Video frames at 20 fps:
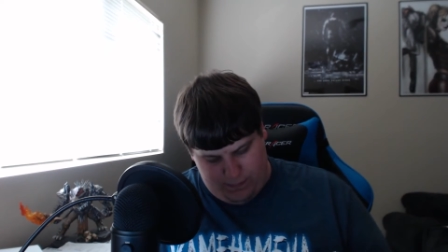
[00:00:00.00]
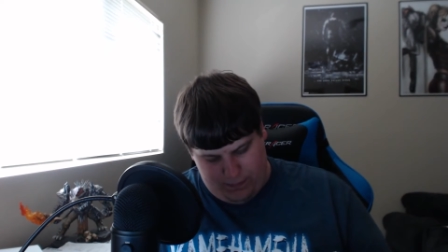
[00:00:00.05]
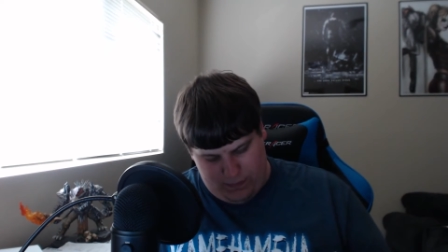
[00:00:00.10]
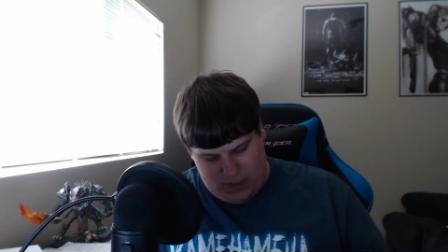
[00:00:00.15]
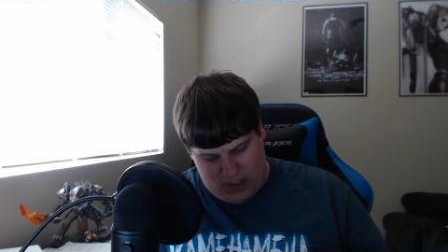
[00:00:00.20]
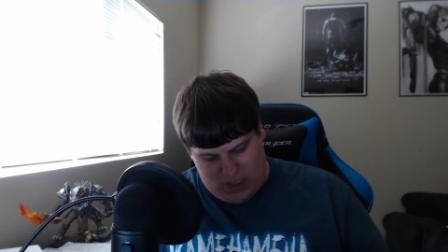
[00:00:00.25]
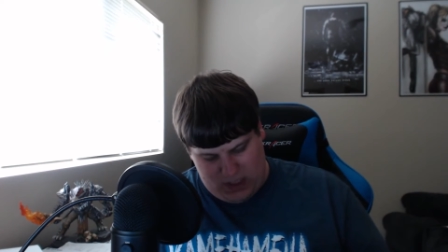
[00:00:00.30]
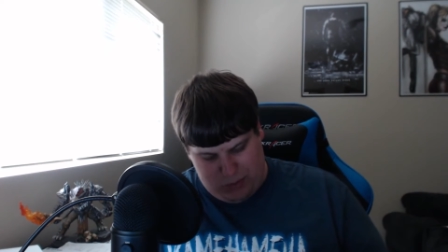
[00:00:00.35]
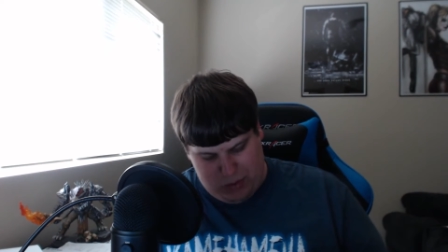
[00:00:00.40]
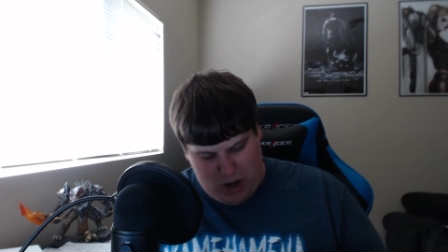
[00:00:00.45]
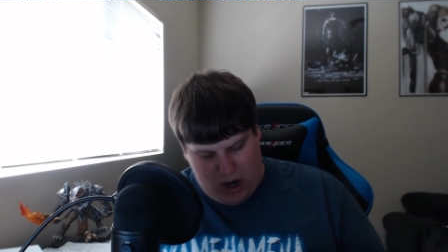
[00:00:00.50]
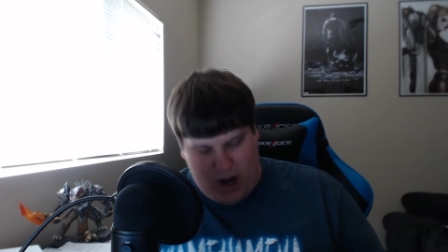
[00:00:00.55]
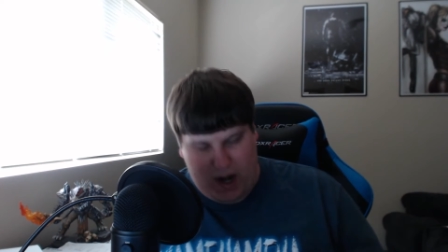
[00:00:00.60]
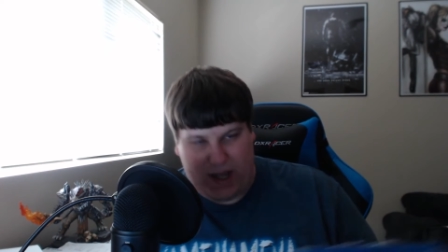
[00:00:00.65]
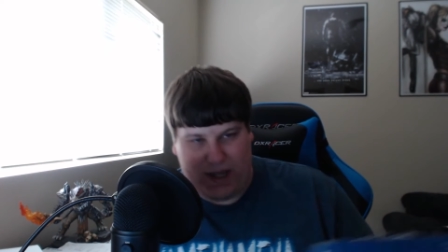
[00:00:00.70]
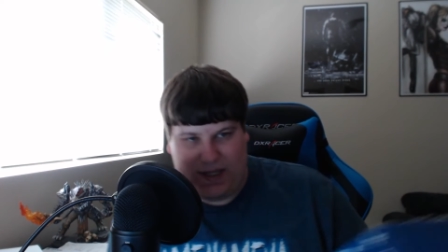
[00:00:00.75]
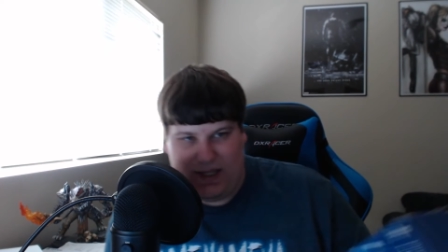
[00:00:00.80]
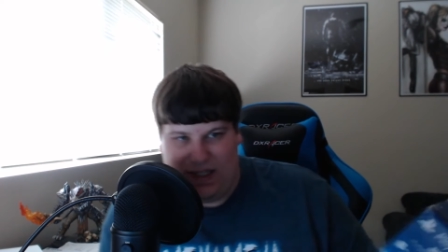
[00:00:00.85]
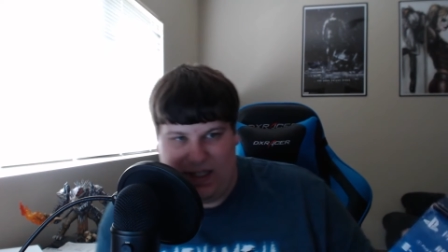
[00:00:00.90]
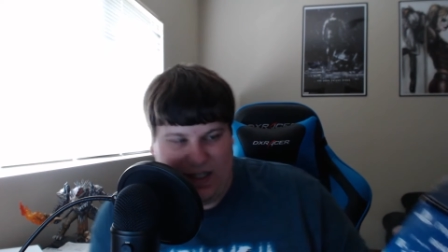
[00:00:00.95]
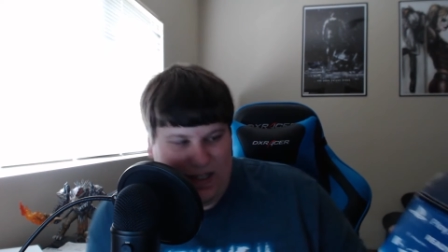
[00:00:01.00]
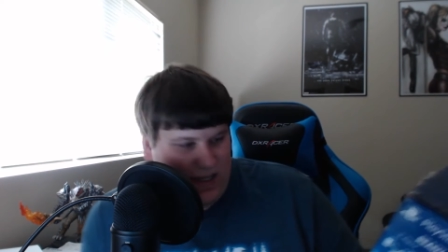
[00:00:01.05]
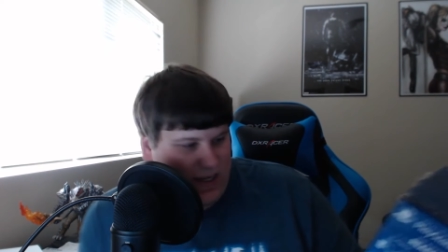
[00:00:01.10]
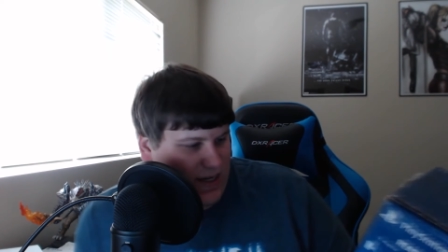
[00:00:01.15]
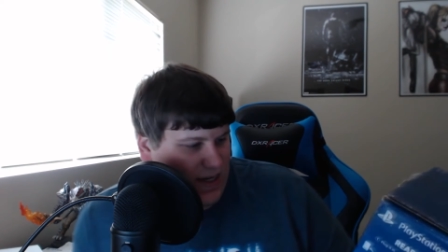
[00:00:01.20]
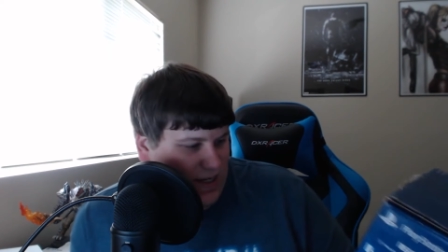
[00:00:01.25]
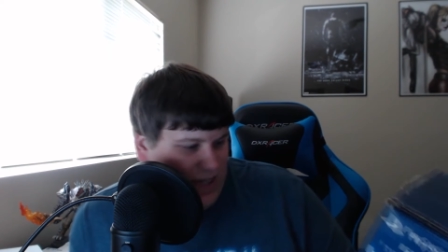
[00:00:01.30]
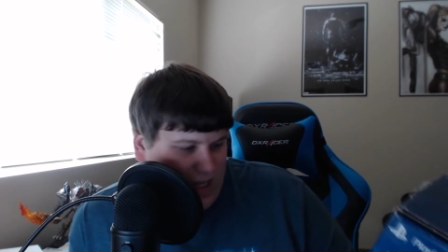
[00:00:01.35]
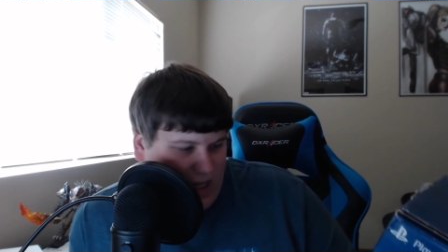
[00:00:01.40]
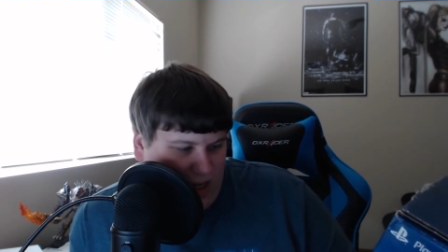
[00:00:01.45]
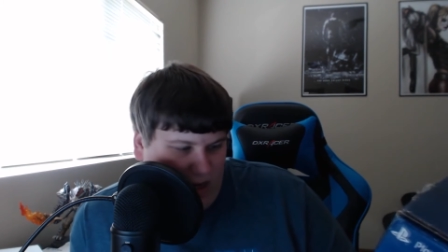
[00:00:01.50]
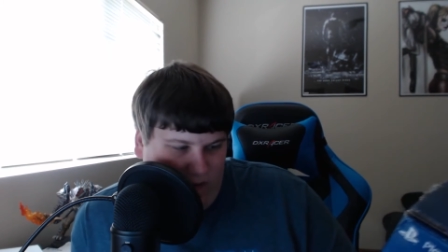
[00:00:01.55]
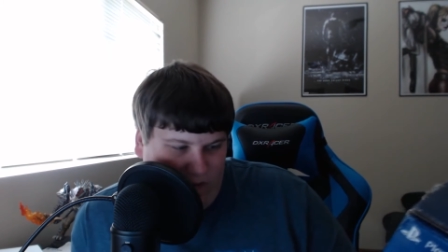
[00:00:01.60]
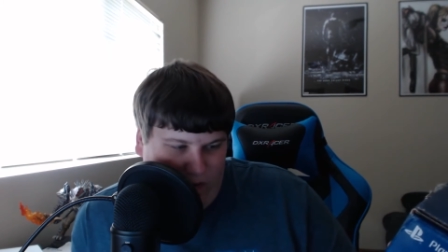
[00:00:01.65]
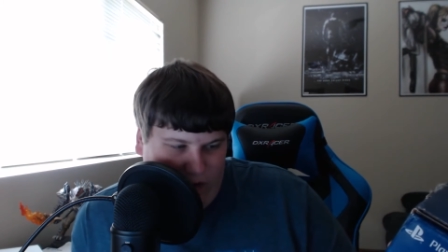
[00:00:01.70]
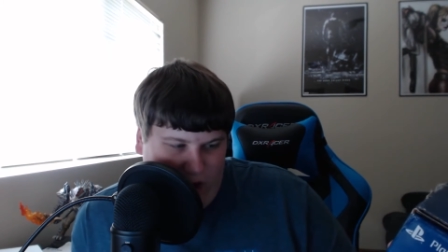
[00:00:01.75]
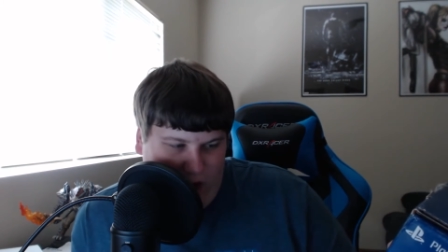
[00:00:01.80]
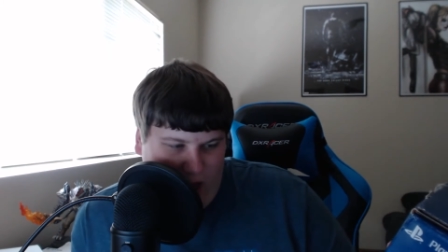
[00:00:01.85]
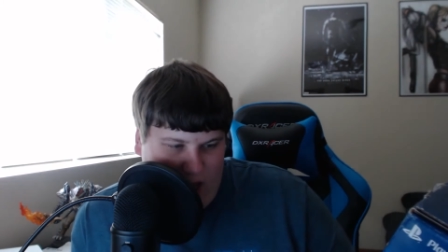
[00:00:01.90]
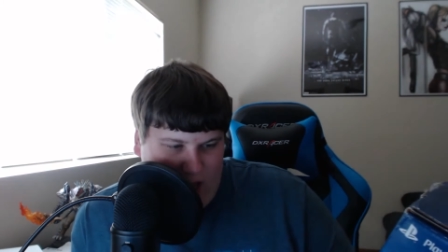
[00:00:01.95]
this product is intended
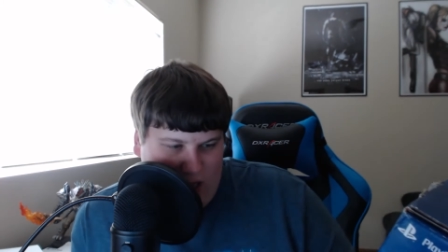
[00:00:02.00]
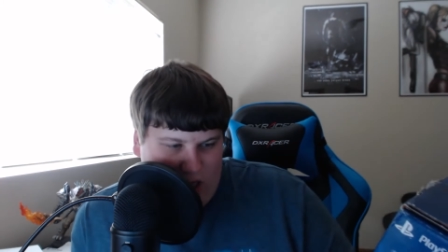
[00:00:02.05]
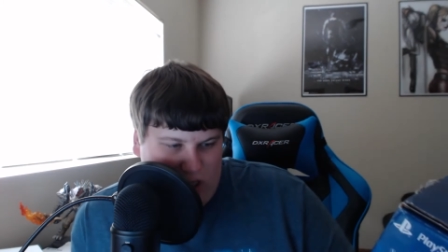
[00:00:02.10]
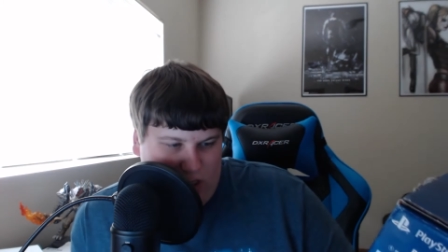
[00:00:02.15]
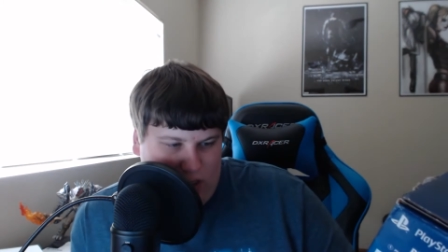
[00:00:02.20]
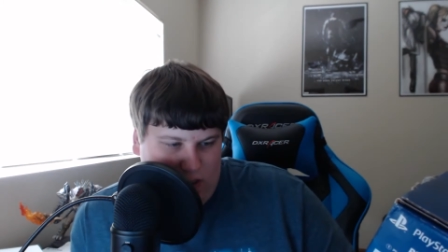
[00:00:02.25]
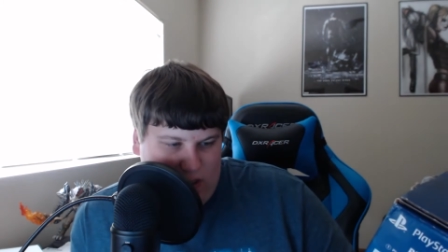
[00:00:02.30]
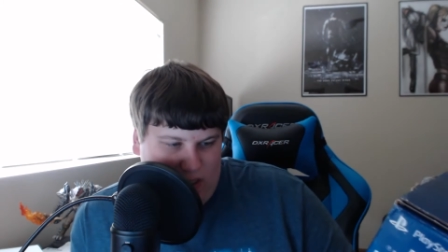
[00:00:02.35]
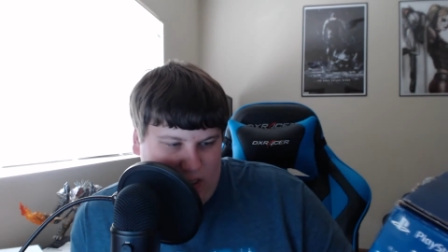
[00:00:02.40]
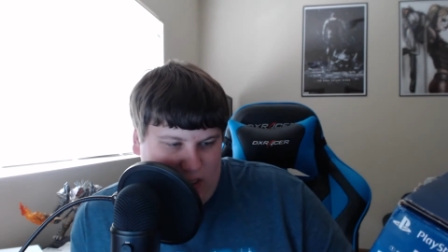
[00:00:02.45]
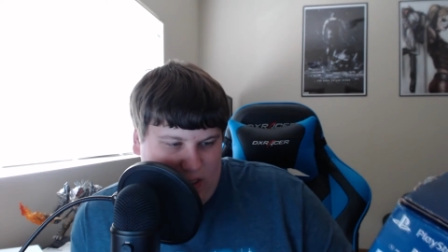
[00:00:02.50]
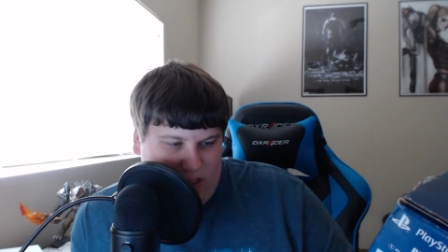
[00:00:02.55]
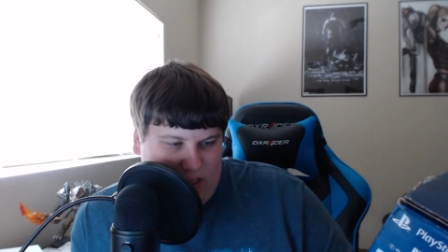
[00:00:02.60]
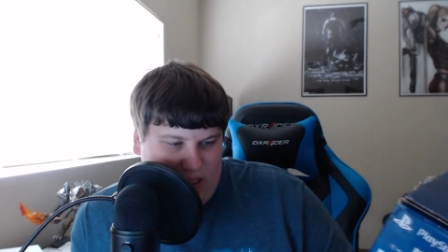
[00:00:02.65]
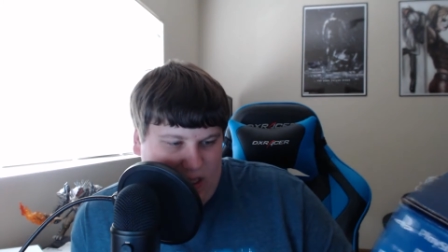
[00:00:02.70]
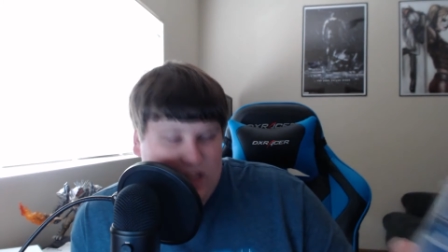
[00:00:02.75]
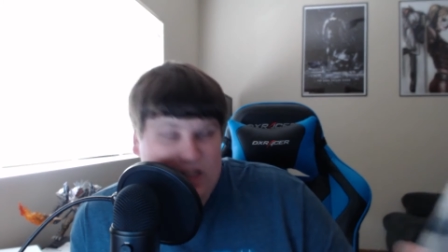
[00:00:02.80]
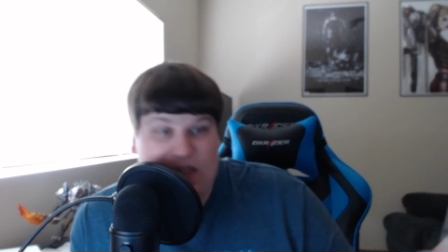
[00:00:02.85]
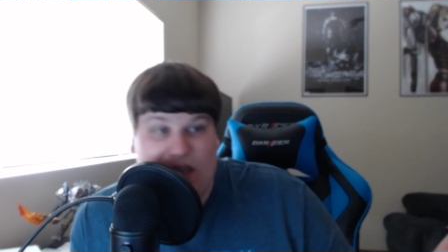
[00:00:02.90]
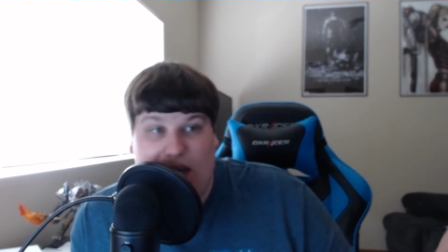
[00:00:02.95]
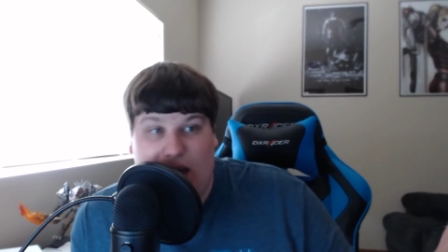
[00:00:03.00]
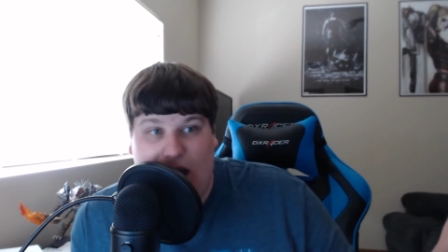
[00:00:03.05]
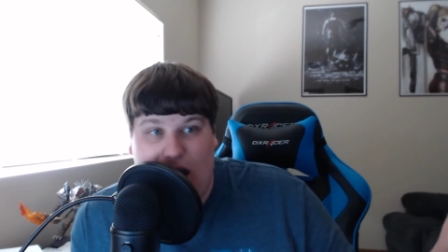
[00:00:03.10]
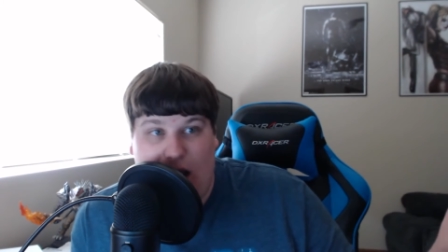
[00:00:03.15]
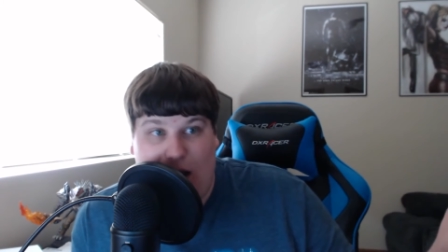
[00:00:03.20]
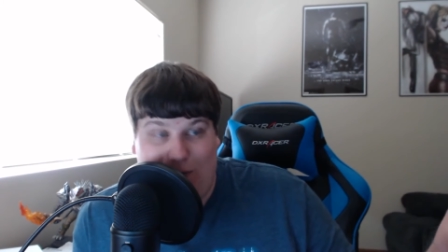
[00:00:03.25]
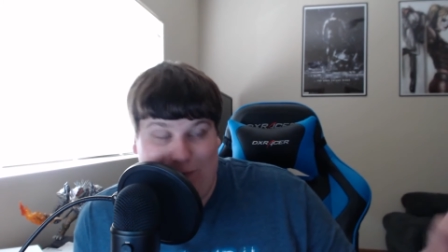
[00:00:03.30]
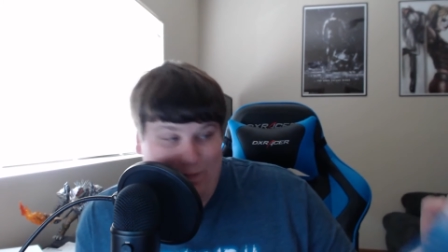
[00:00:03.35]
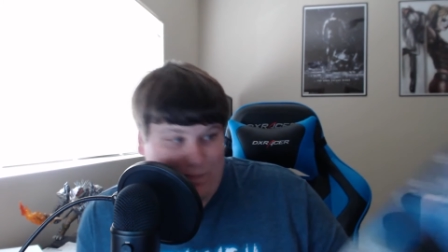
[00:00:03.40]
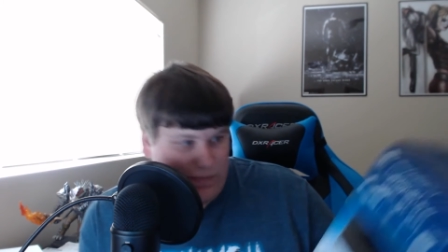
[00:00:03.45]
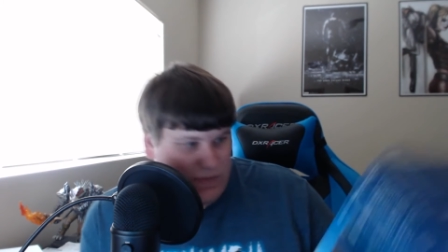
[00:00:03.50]
for ages 6 and up.